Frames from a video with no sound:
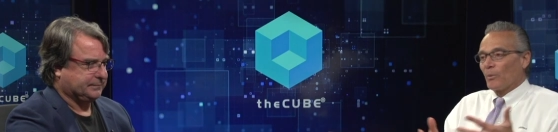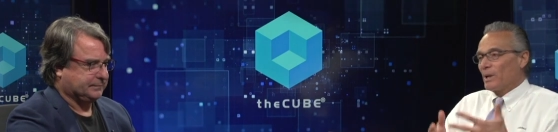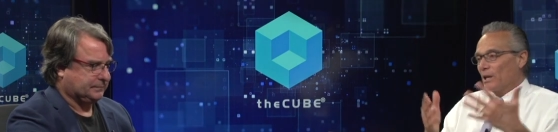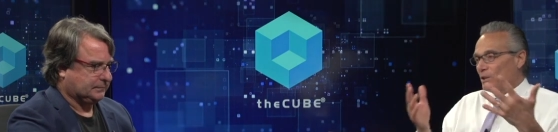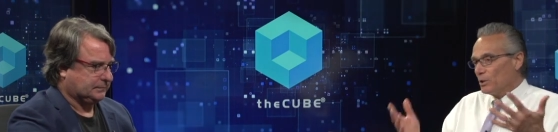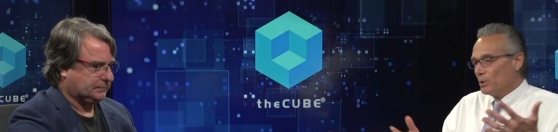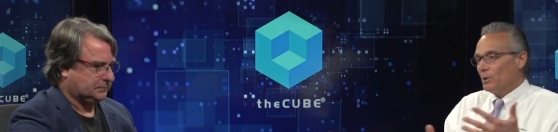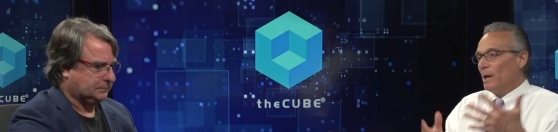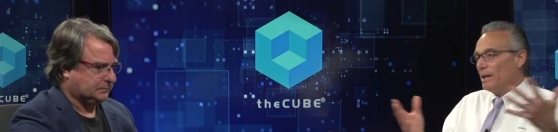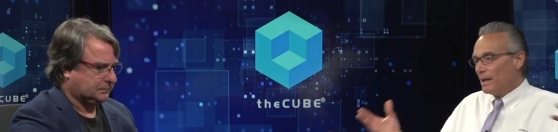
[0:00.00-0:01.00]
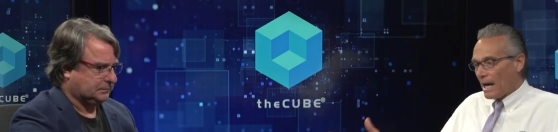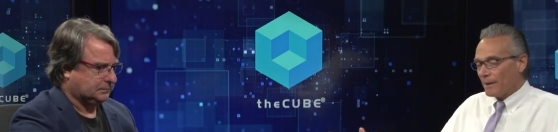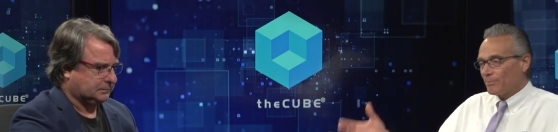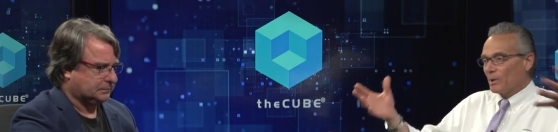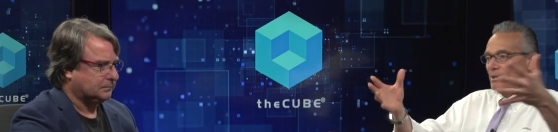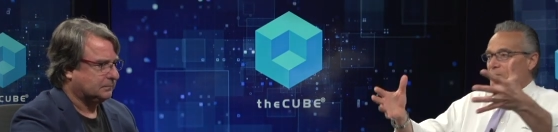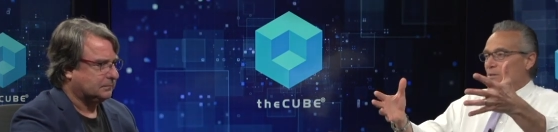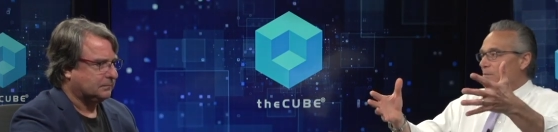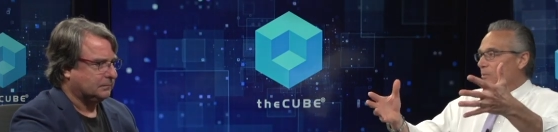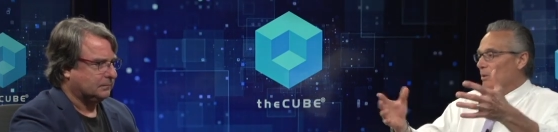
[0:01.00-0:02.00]
Speaker 1: we can do, and then that brings
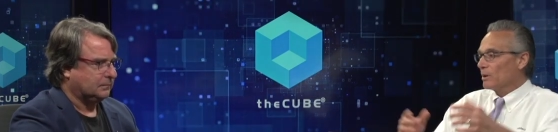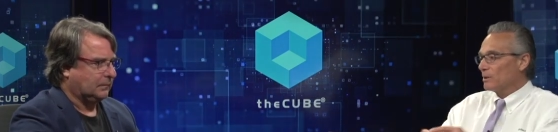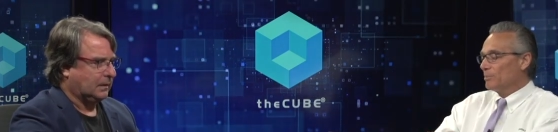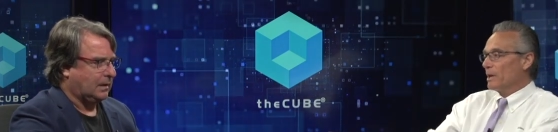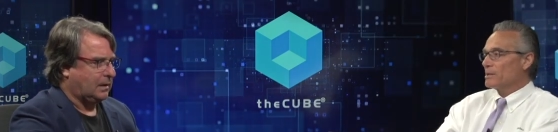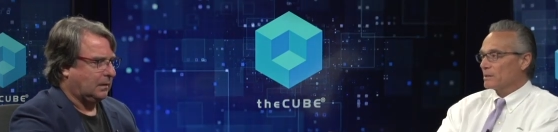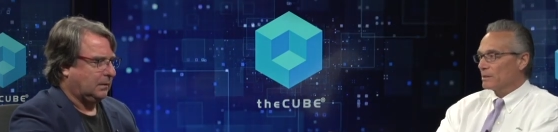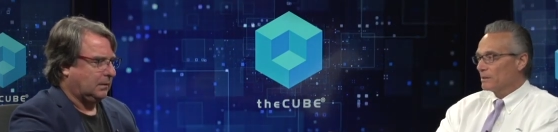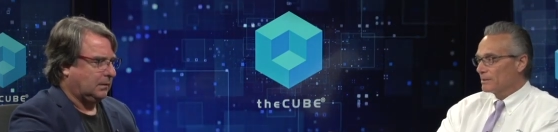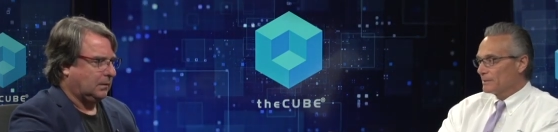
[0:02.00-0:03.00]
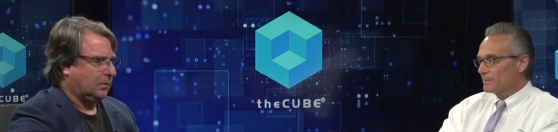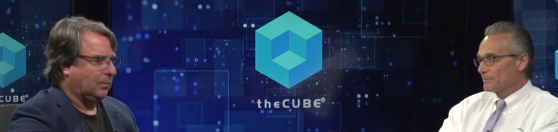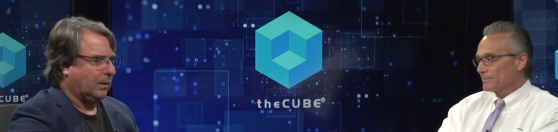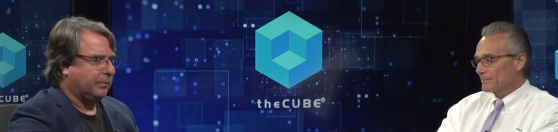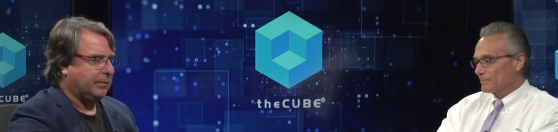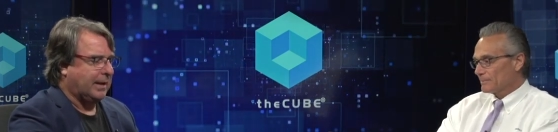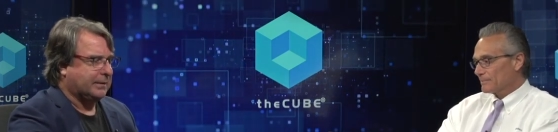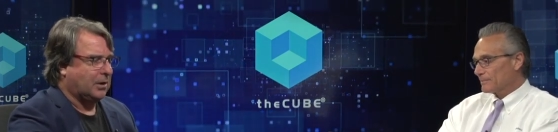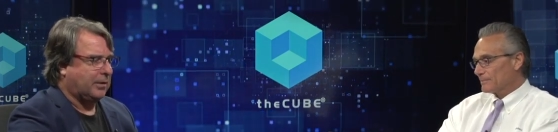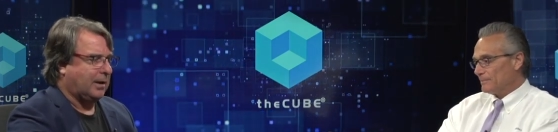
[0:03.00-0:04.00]
in more complexity.
Speaker 2: Well, a lot
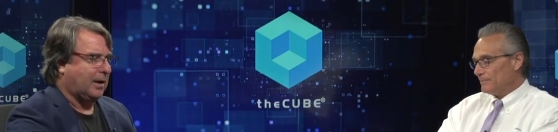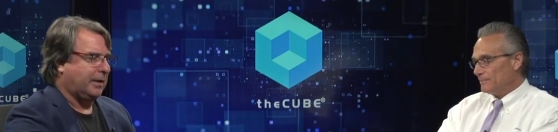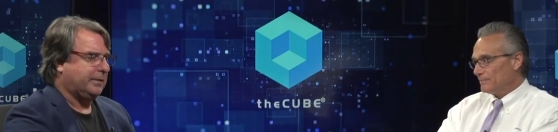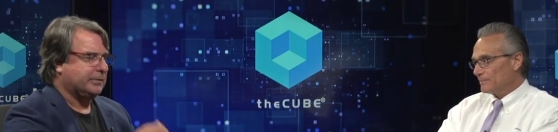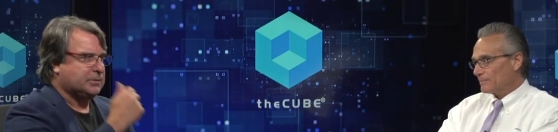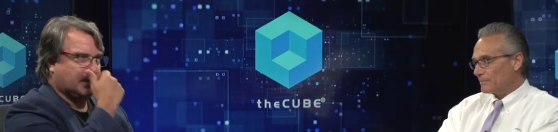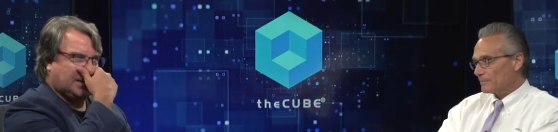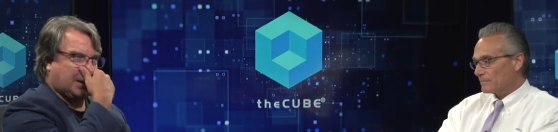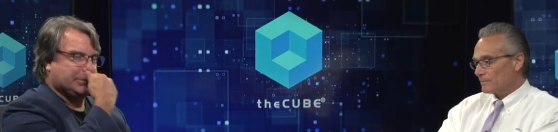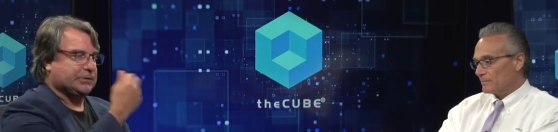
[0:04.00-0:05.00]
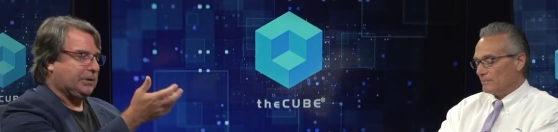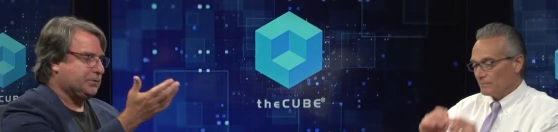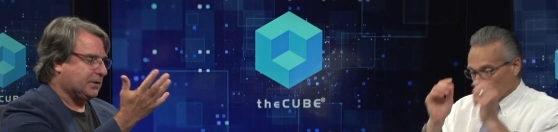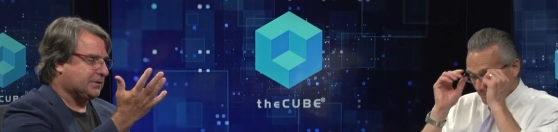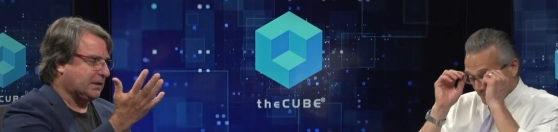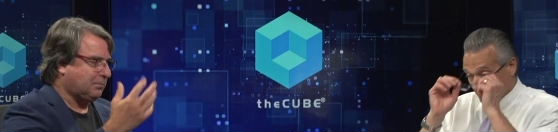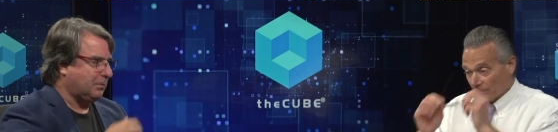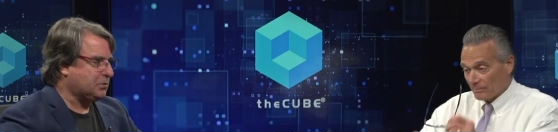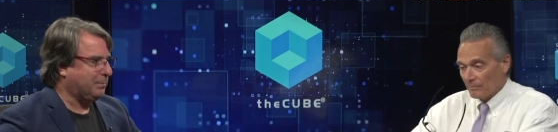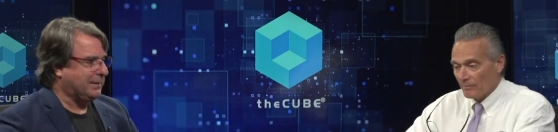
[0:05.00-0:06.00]
going on. SuperCloud was a huge success. What
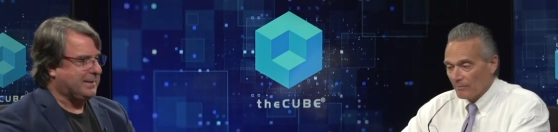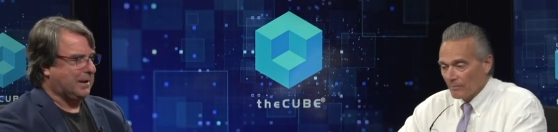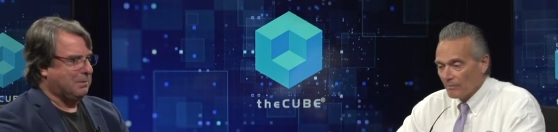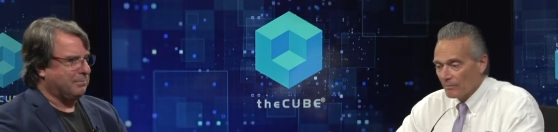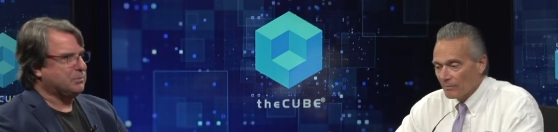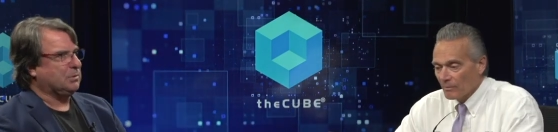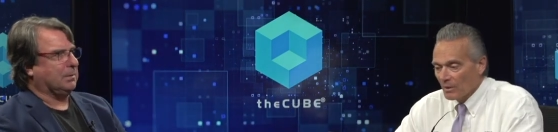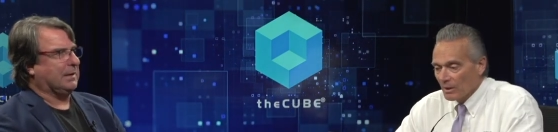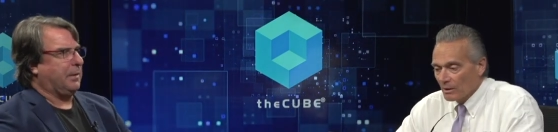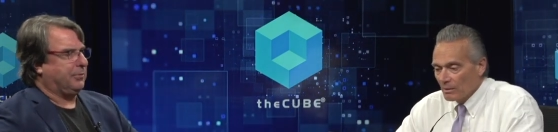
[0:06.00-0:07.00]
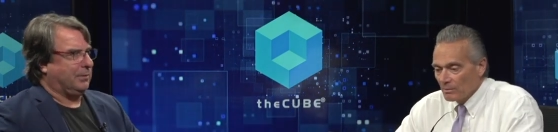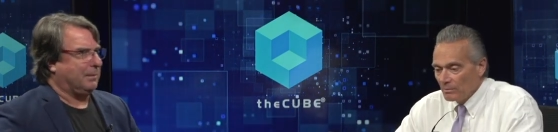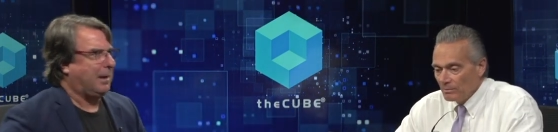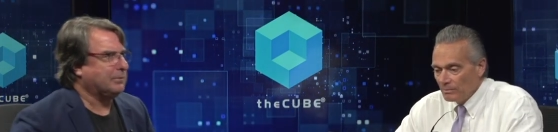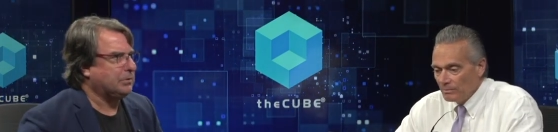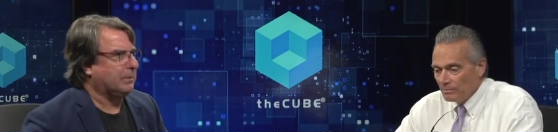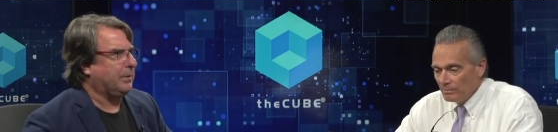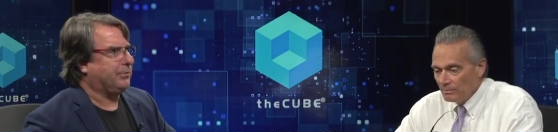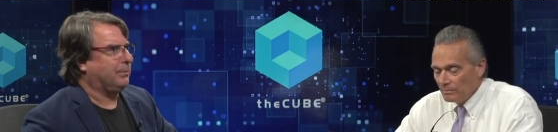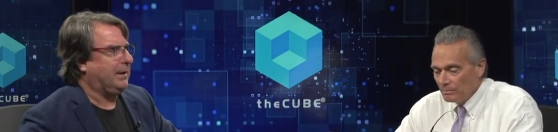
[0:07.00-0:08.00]
was your big takeaway from SuperCloud 3? I mean,
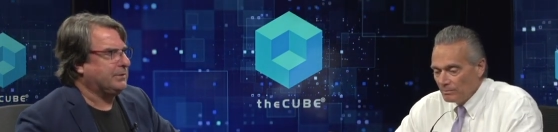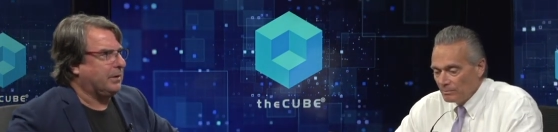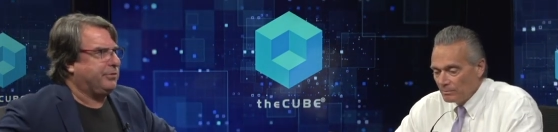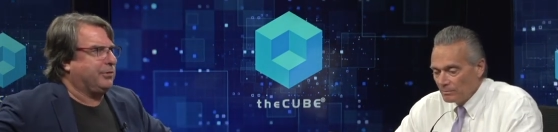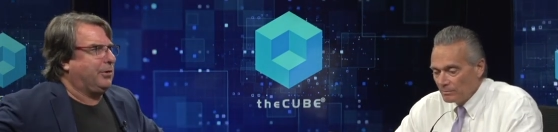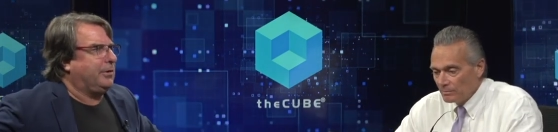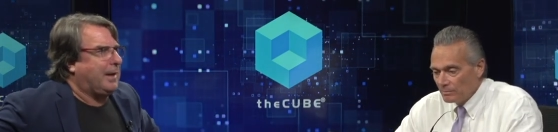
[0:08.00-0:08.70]
SuperCloud 3 is our third